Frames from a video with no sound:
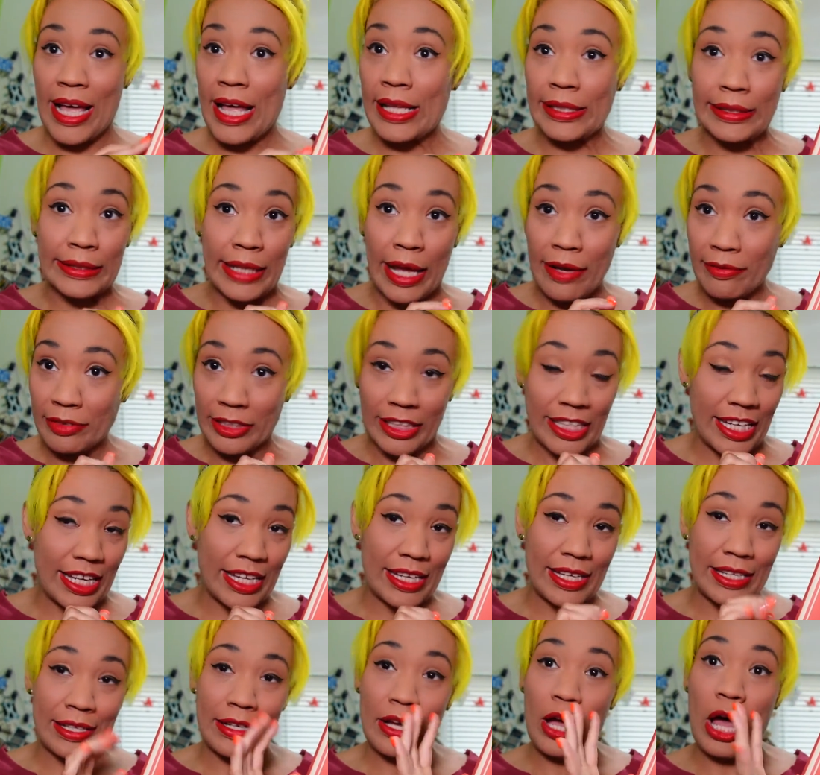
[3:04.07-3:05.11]
a
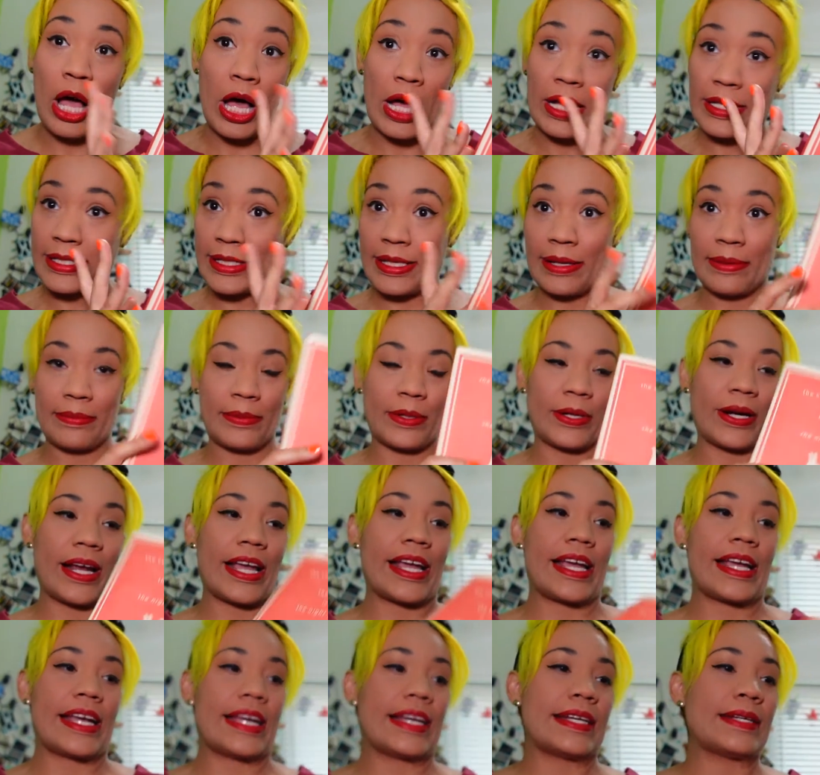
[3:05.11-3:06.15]
lovely, awesome
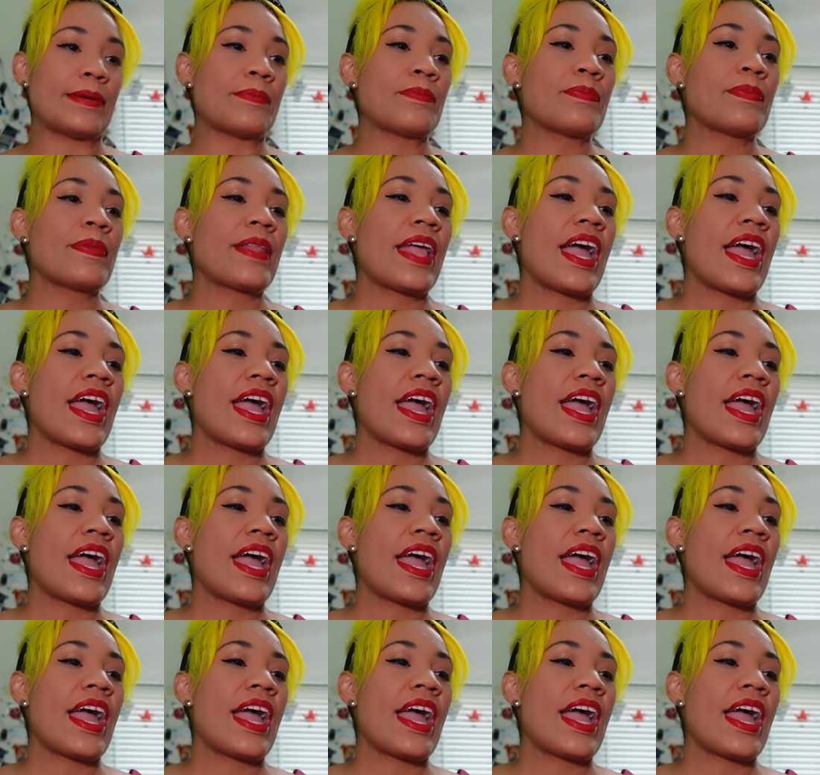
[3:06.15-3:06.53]
read,